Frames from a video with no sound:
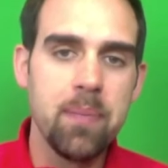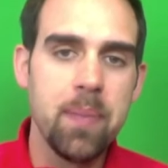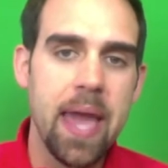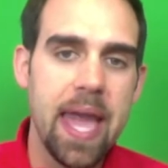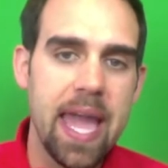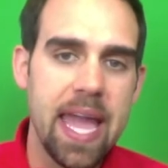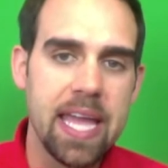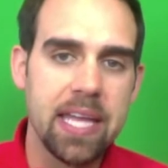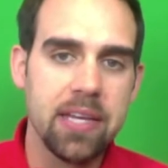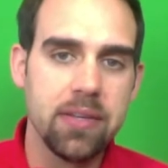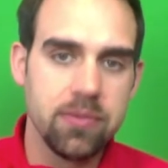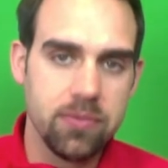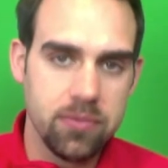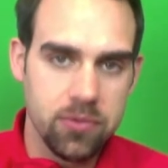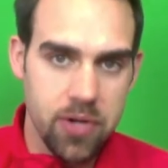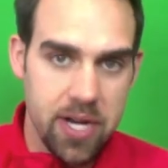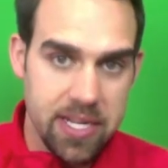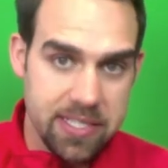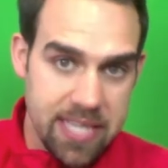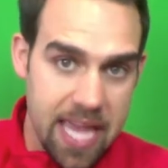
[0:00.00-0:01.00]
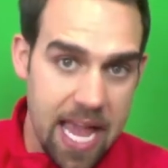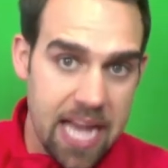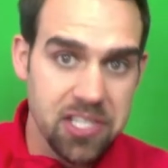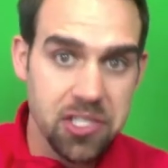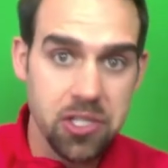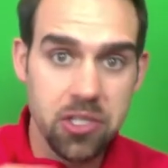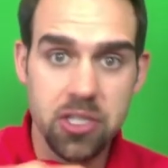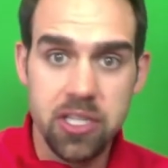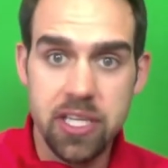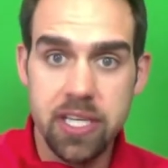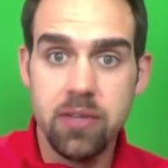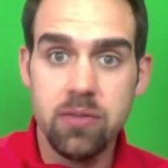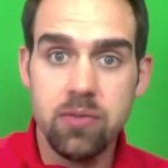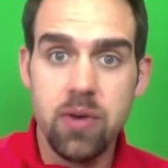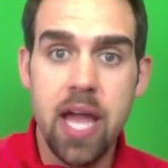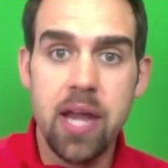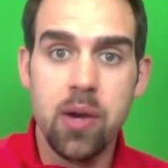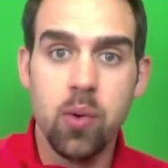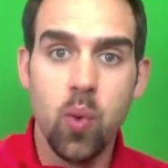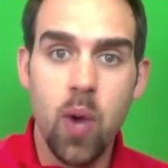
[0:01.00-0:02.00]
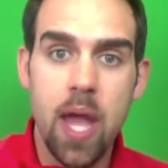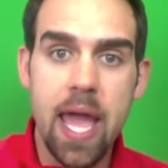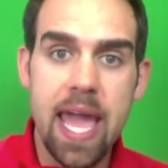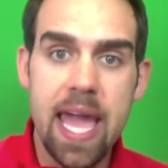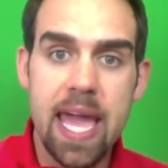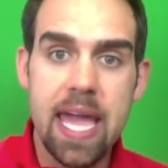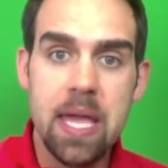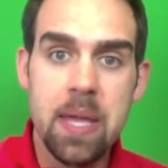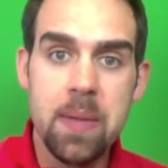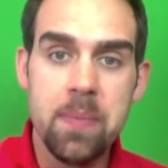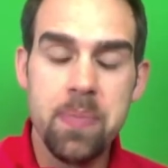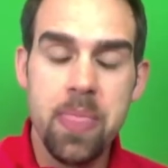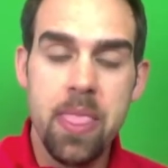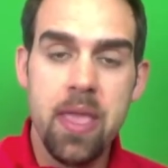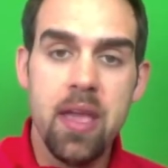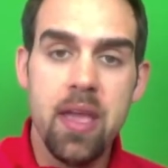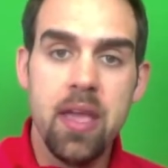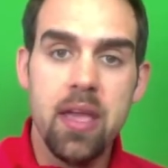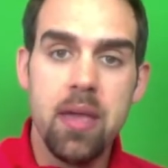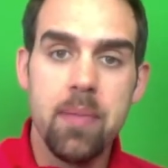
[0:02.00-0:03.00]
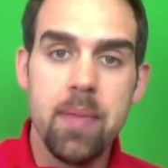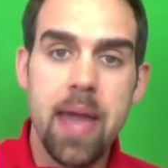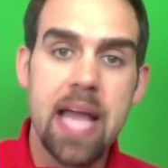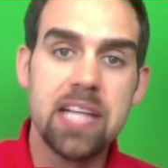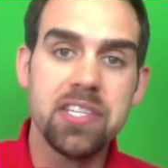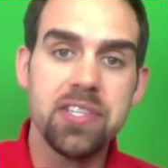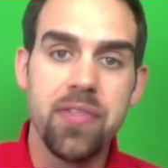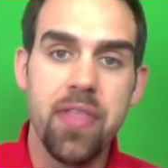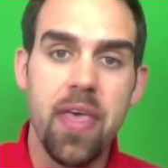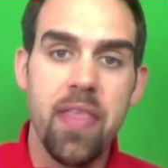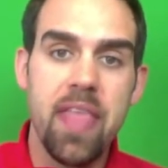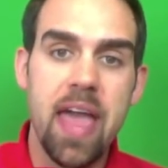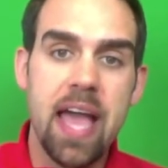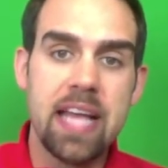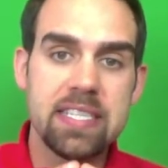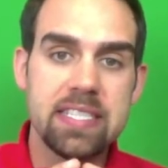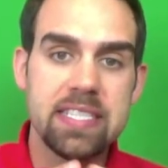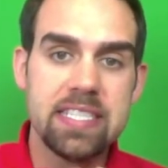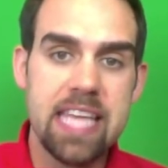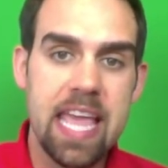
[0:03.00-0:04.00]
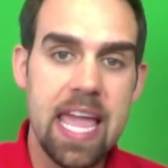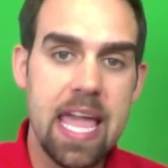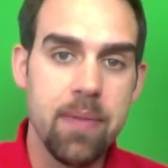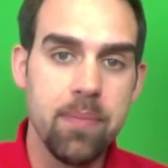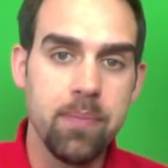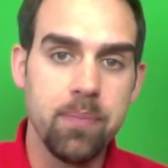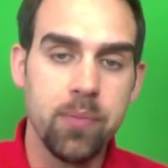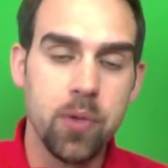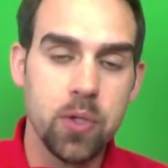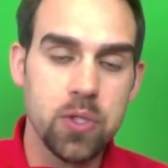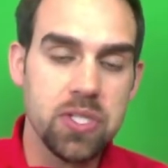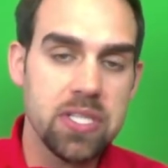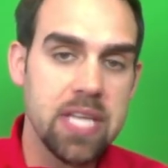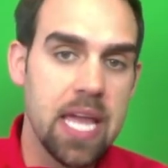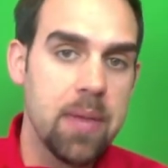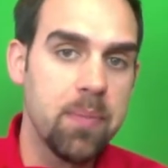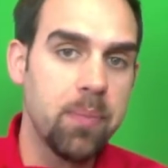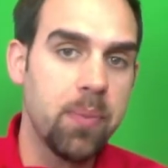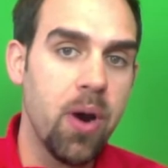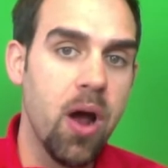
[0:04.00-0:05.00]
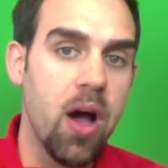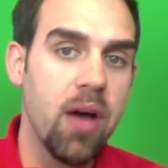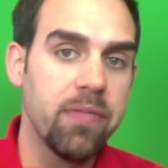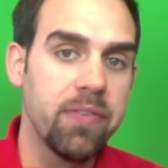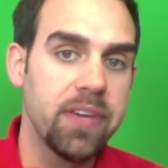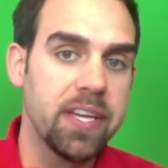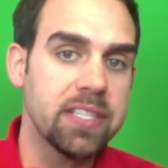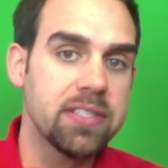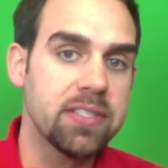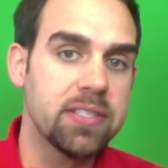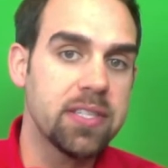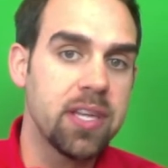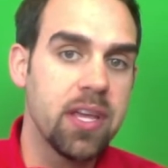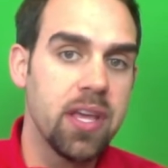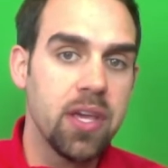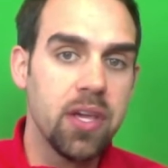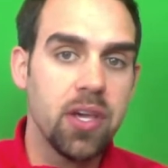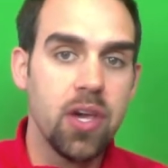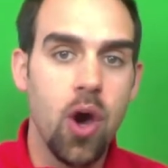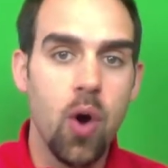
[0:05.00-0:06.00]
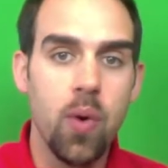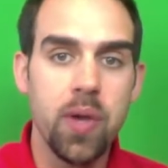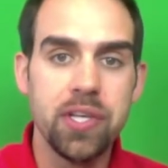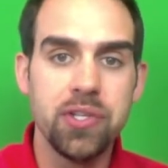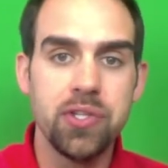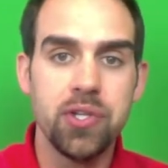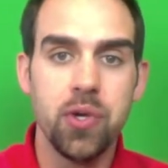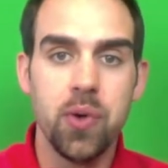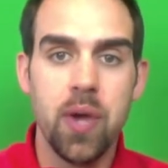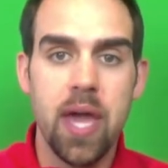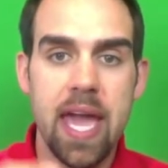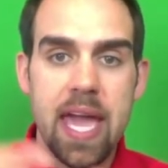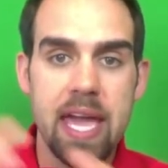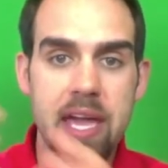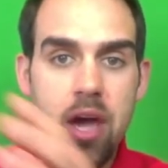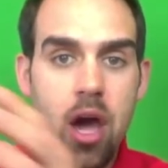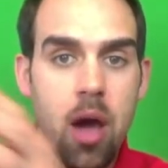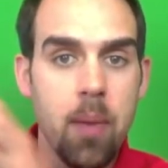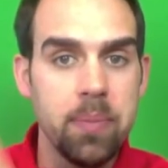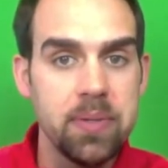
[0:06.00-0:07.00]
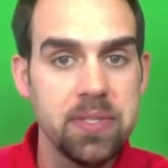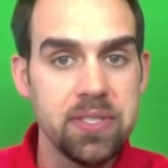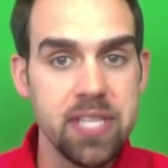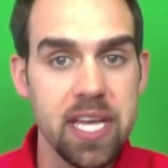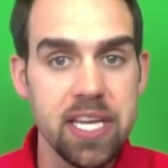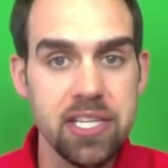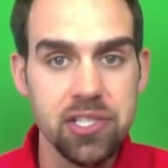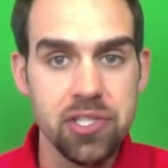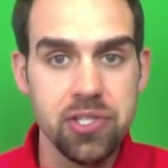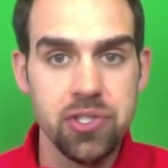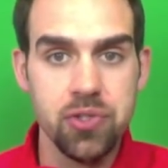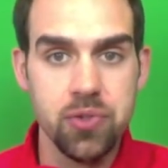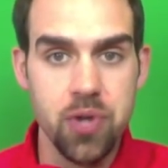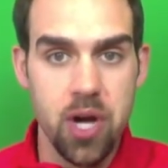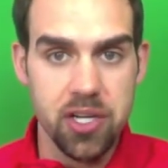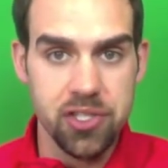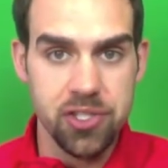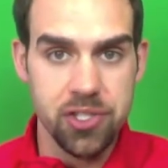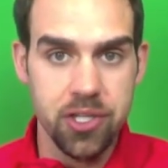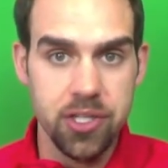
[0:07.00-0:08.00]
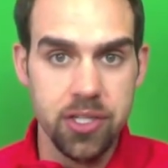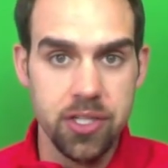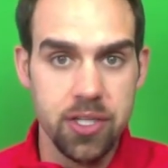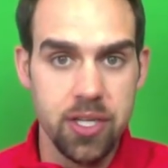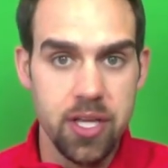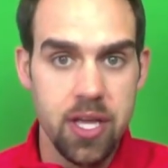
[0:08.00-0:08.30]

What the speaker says: paid transactionally right away, imagine that those same profits go into a compensation structure.